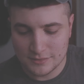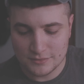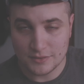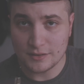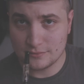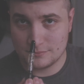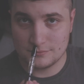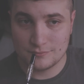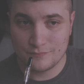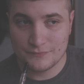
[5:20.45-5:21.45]
So yeah,
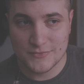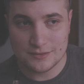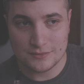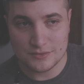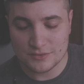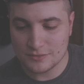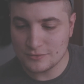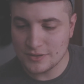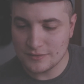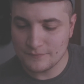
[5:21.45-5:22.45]
so that's just a
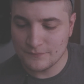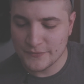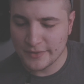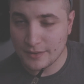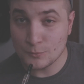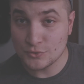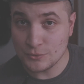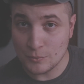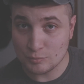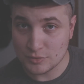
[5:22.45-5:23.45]
little hit. We'll do
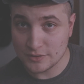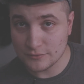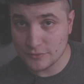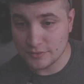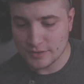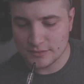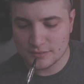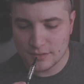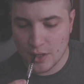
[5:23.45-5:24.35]
one blanket for you guys.